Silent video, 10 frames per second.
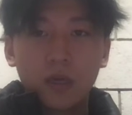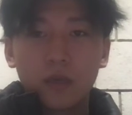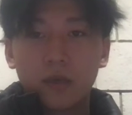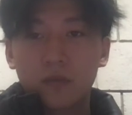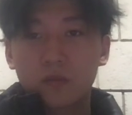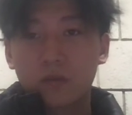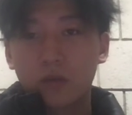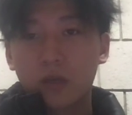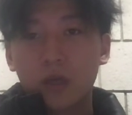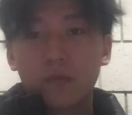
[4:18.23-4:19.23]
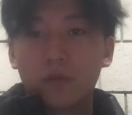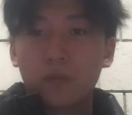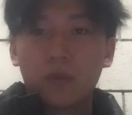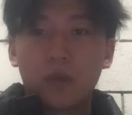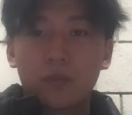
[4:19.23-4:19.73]
And third,
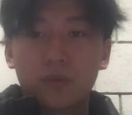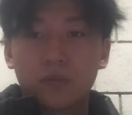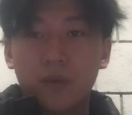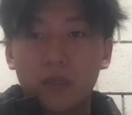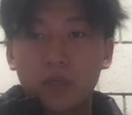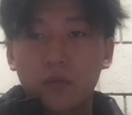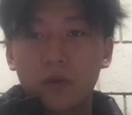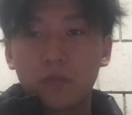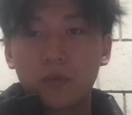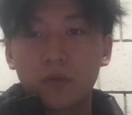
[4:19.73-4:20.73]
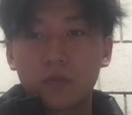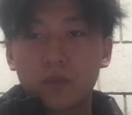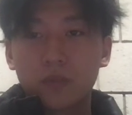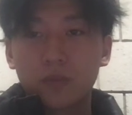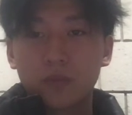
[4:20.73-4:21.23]
from the perspective of the
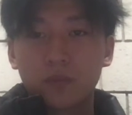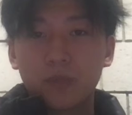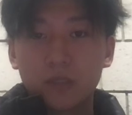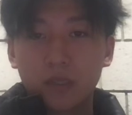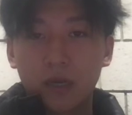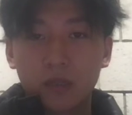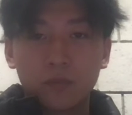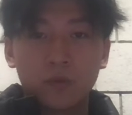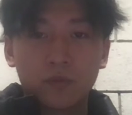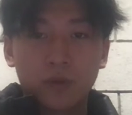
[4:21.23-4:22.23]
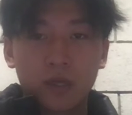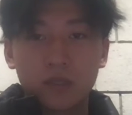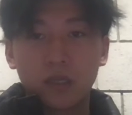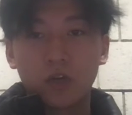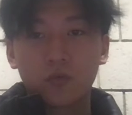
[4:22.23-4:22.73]
responsibility and
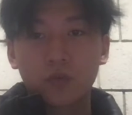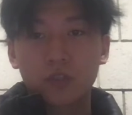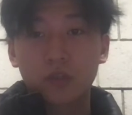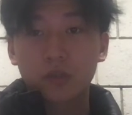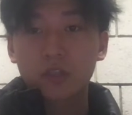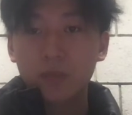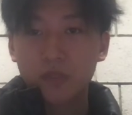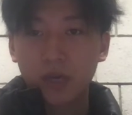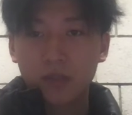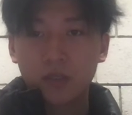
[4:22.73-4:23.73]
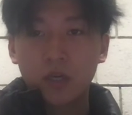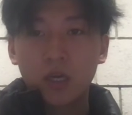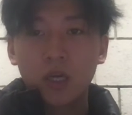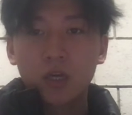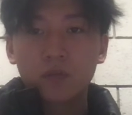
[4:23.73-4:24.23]
morality of research subjects,
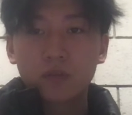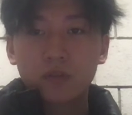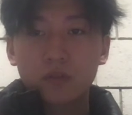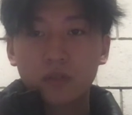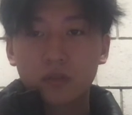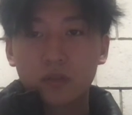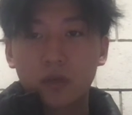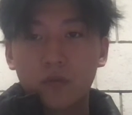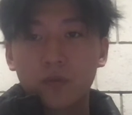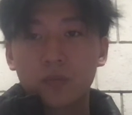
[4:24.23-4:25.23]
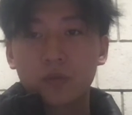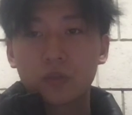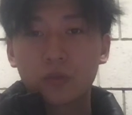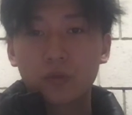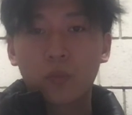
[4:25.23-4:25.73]
researchers often
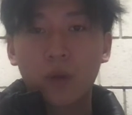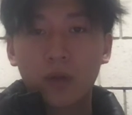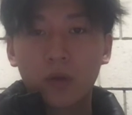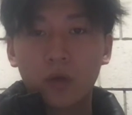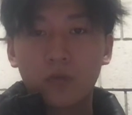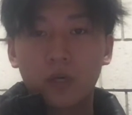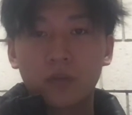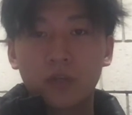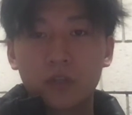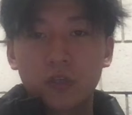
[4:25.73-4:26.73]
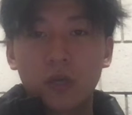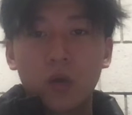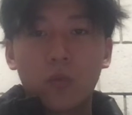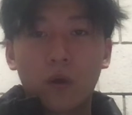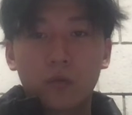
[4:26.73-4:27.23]
pursue the value of gains
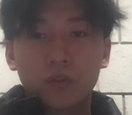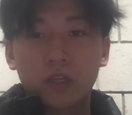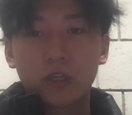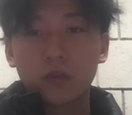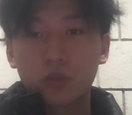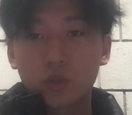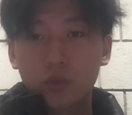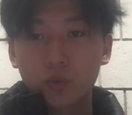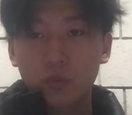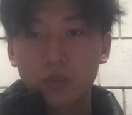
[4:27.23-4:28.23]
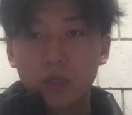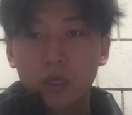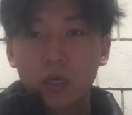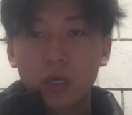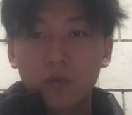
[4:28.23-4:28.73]
while seeking the truth,
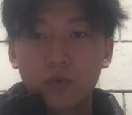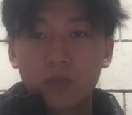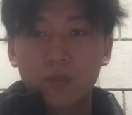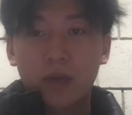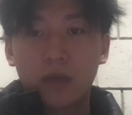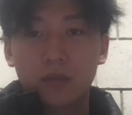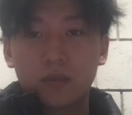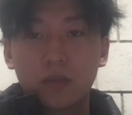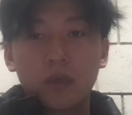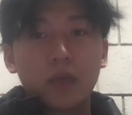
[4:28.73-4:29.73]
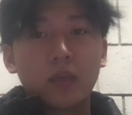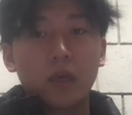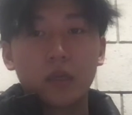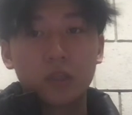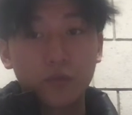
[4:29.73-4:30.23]
respect
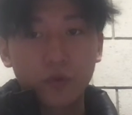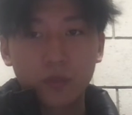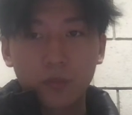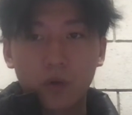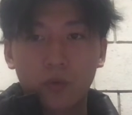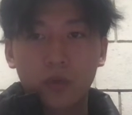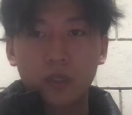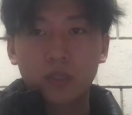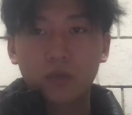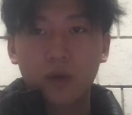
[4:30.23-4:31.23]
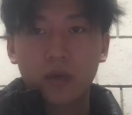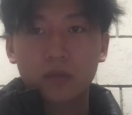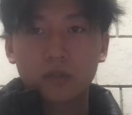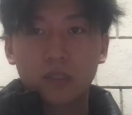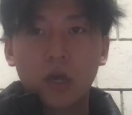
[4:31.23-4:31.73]
different moral
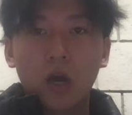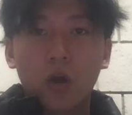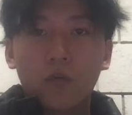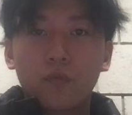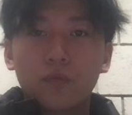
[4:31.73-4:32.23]
interests of